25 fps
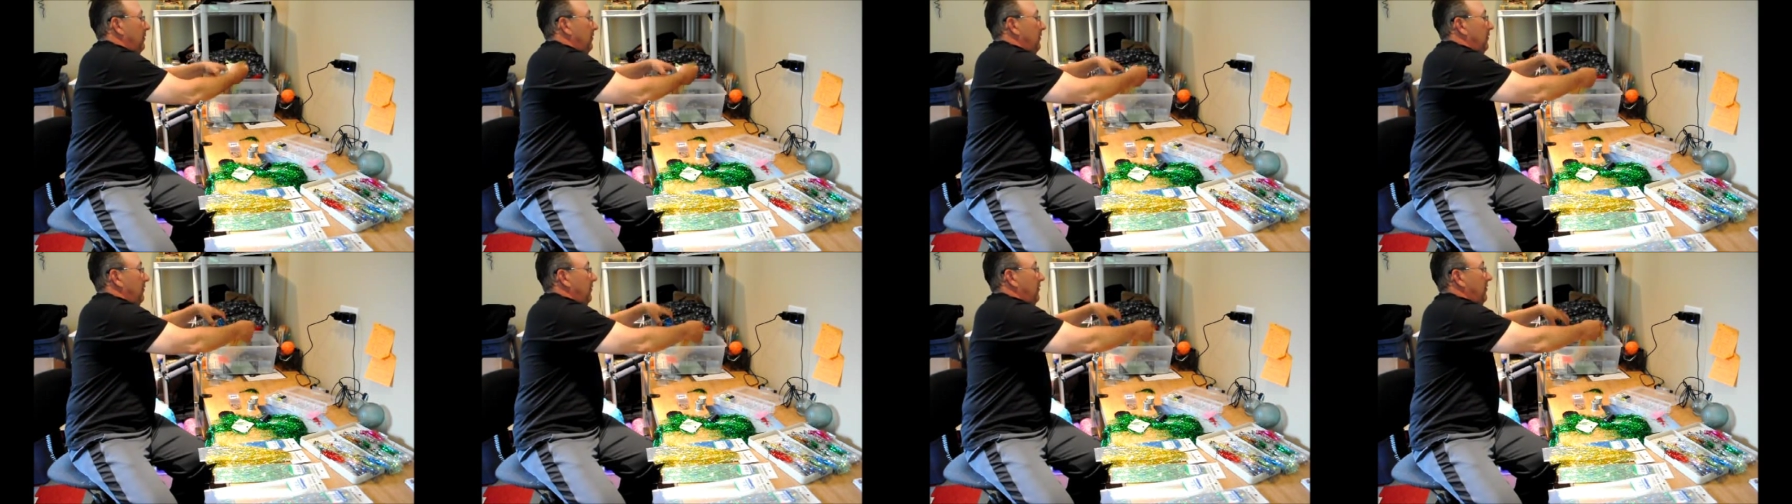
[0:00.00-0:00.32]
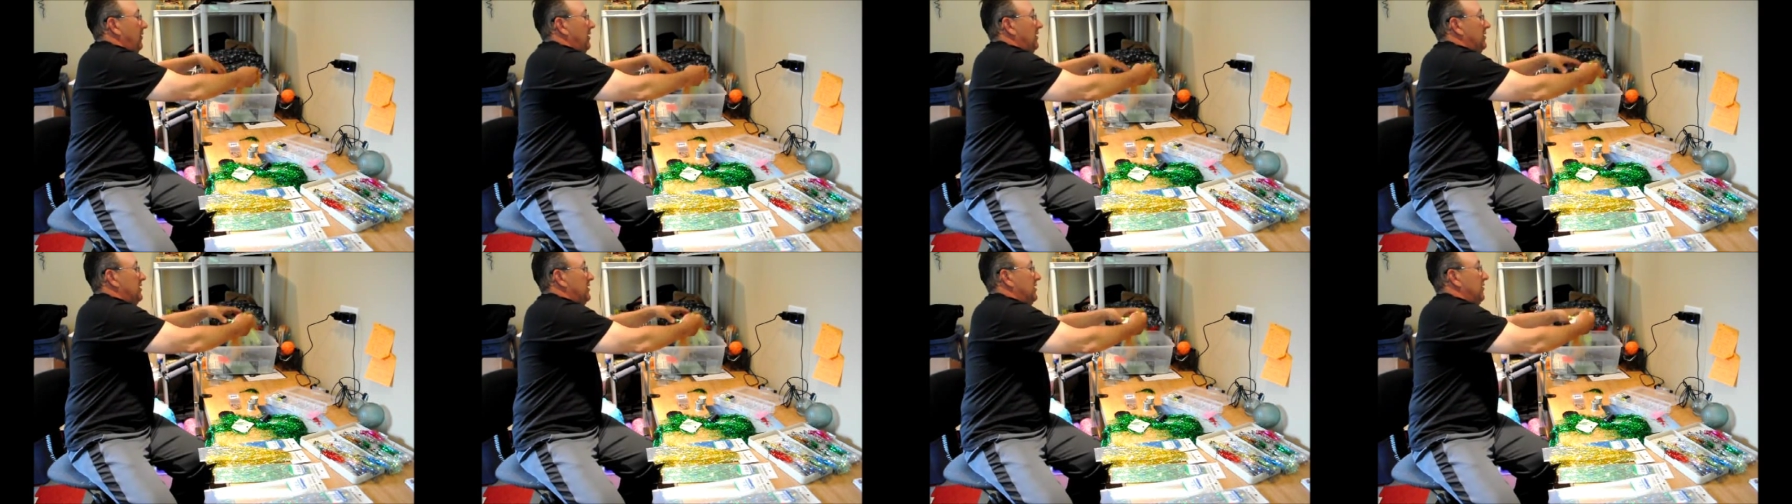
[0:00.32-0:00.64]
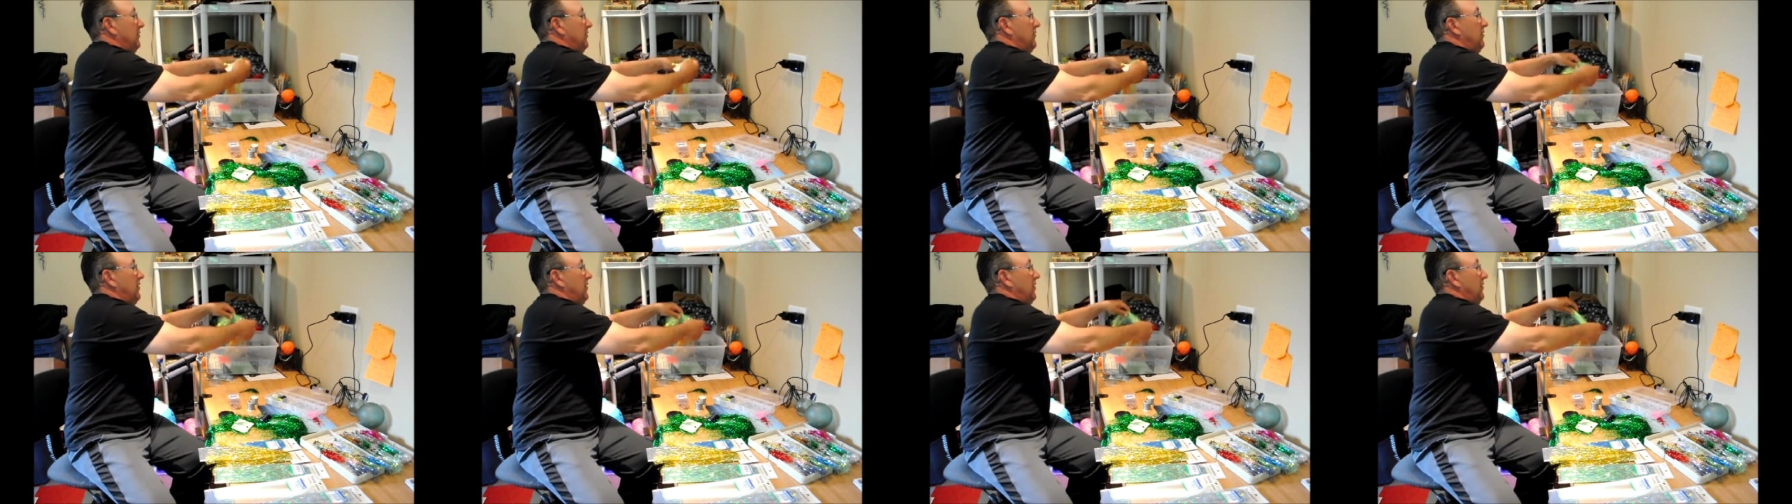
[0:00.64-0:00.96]
such
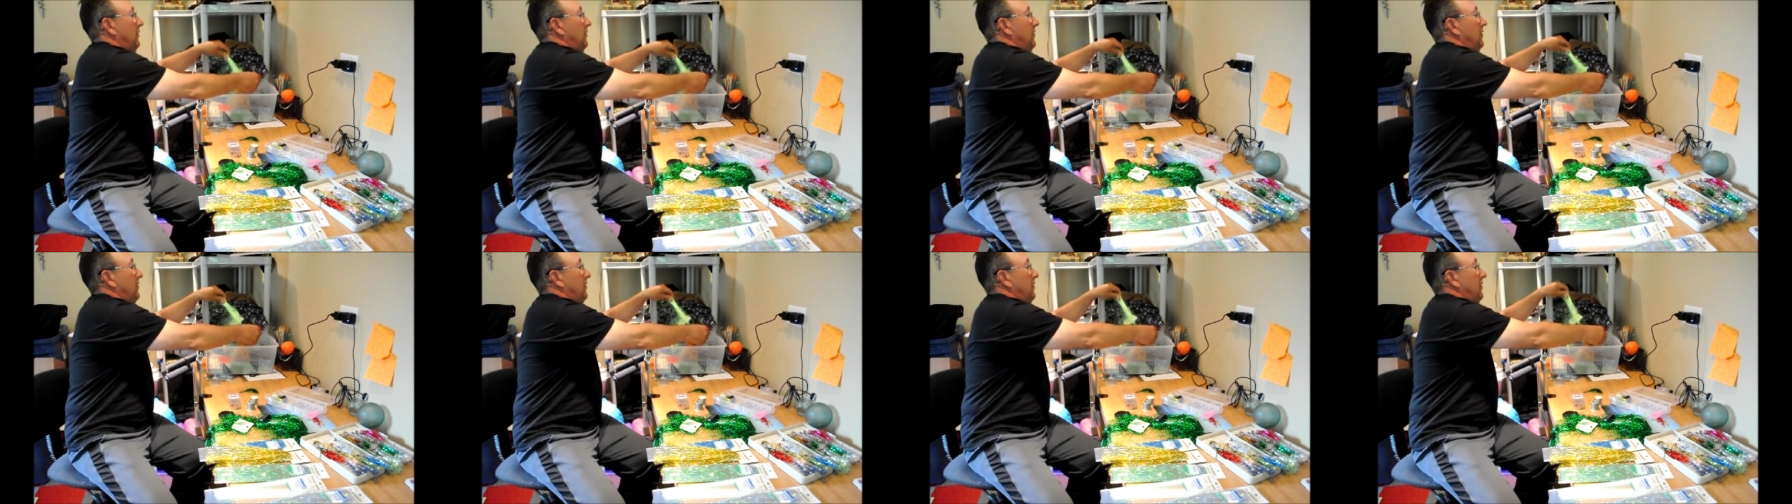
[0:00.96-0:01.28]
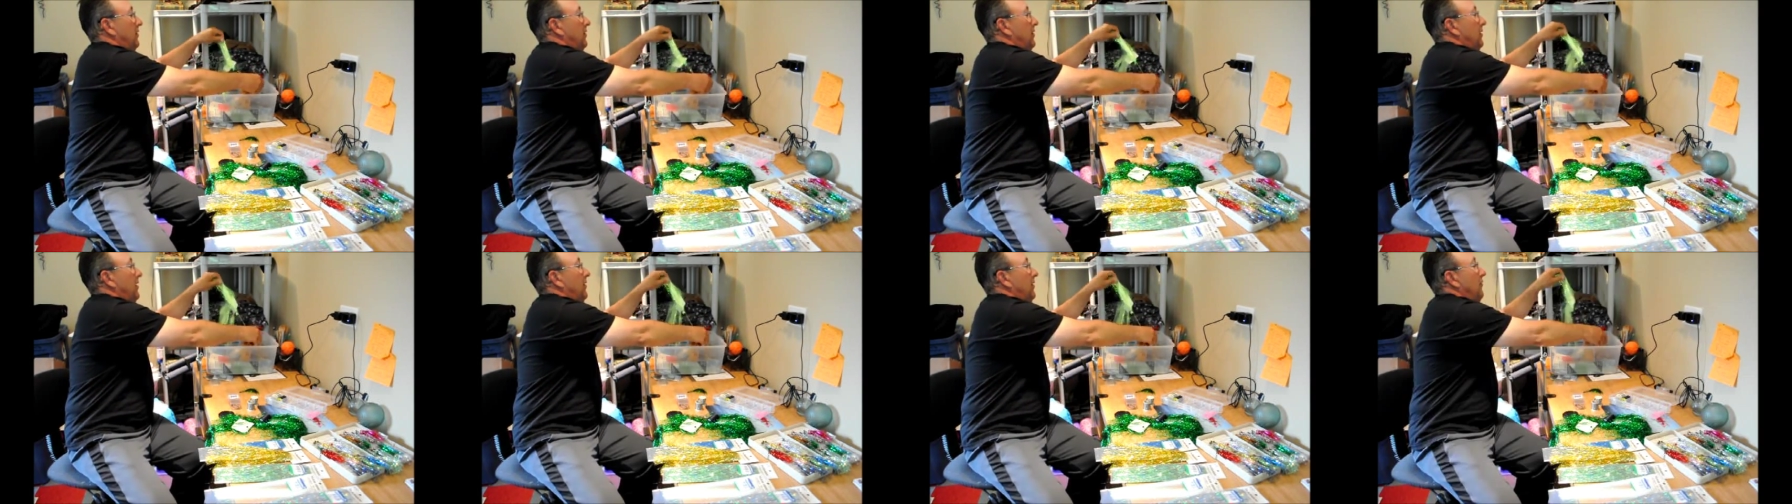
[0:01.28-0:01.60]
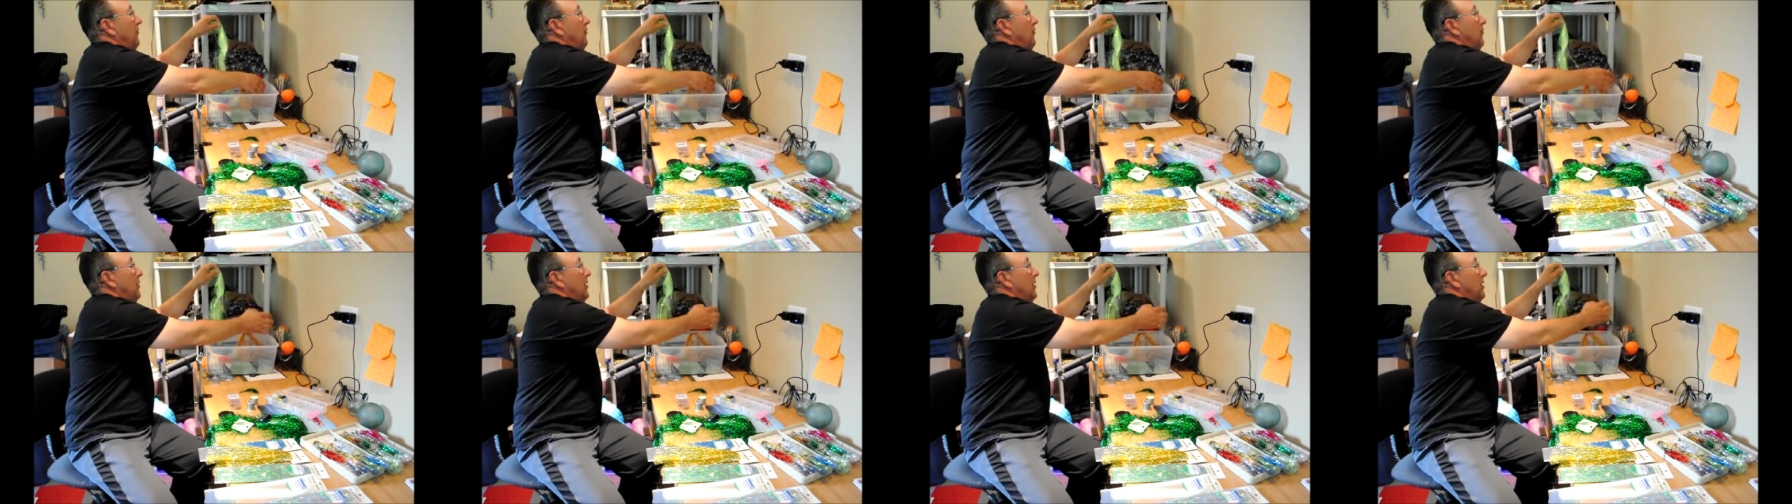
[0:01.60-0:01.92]
as
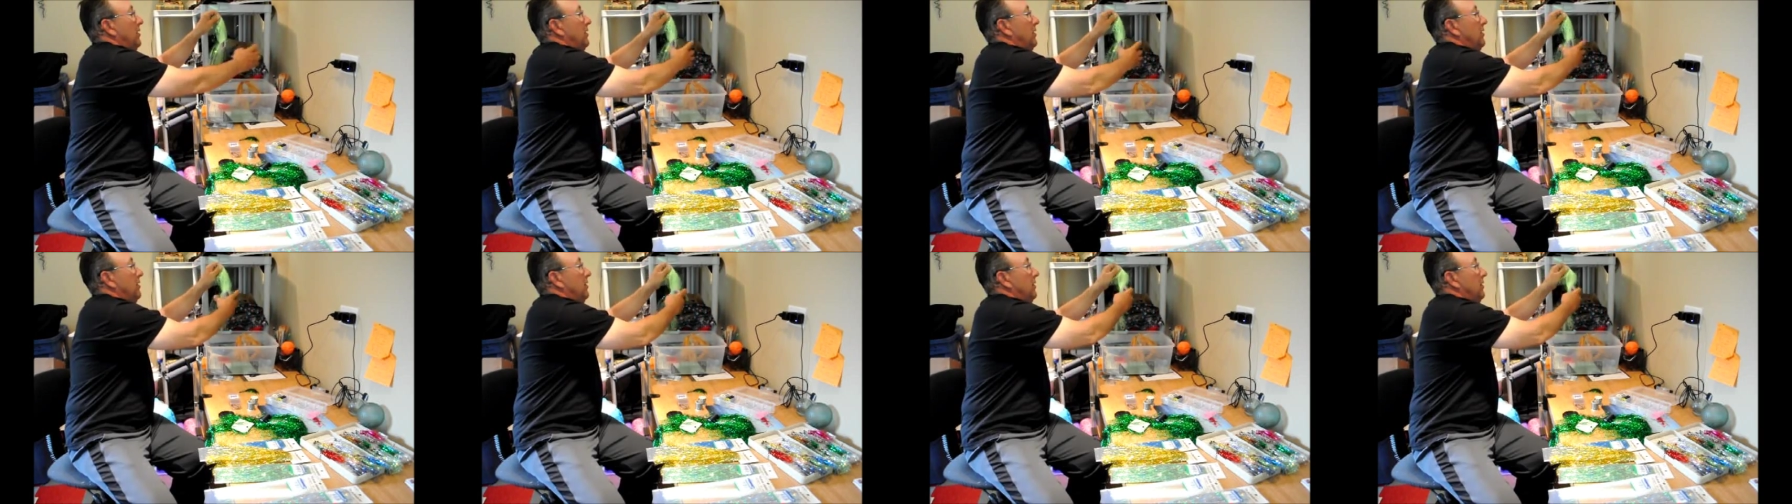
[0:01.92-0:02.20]
this one,